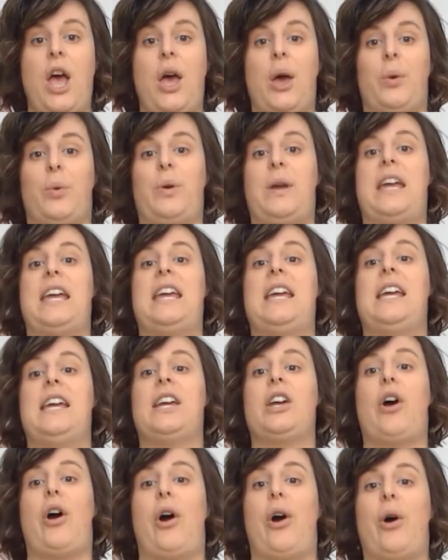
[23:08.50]

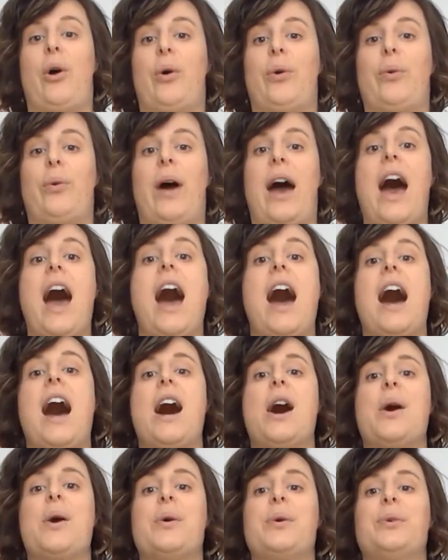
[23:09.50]
We go
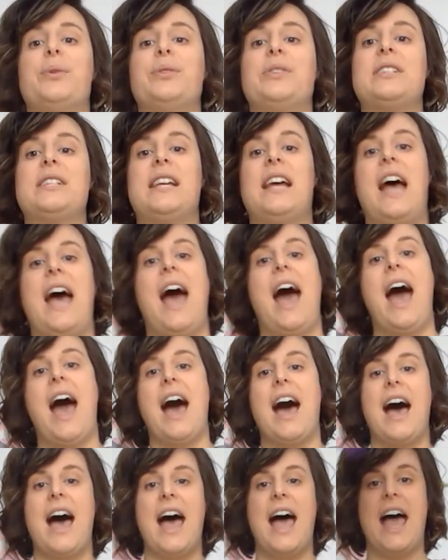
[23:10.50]
out
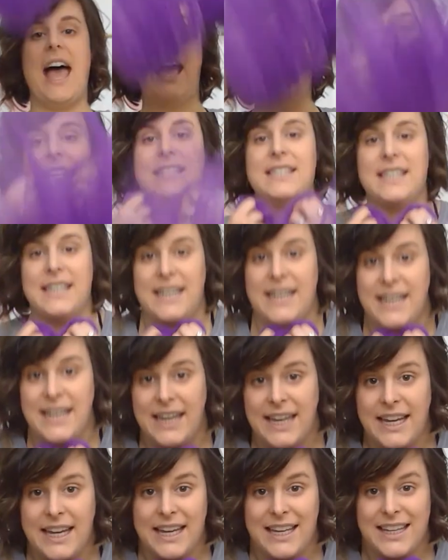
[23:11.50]
and
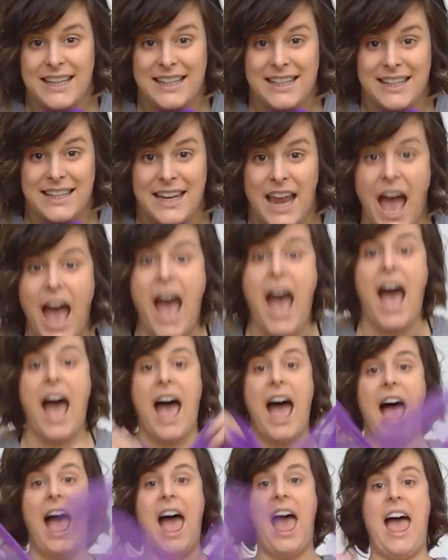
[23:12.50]
in
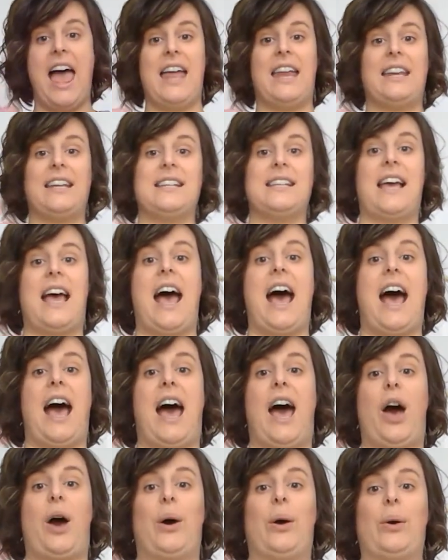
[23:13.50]
and
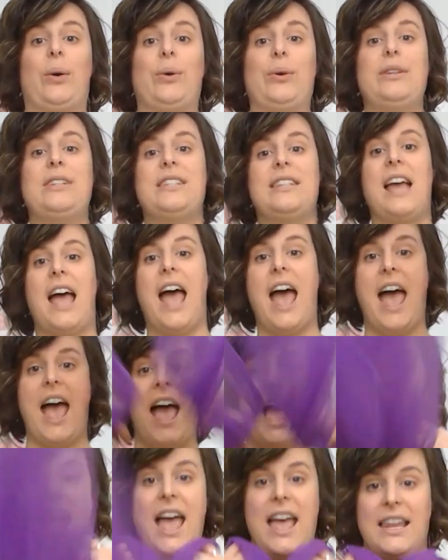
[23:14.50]
out
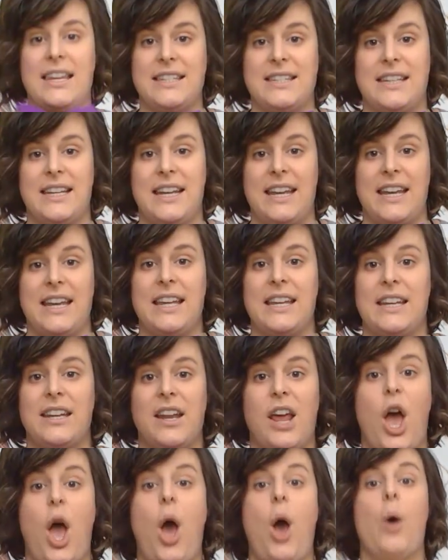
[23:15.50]
and
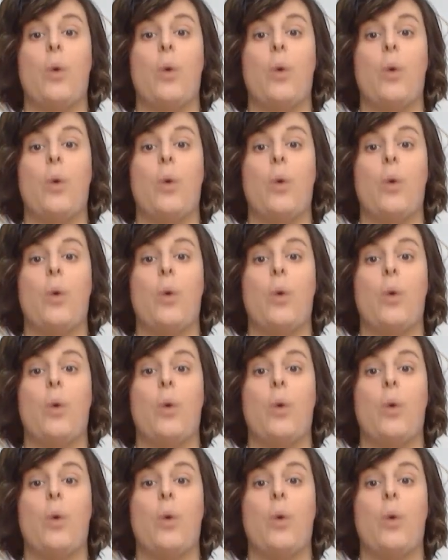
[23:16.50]
in.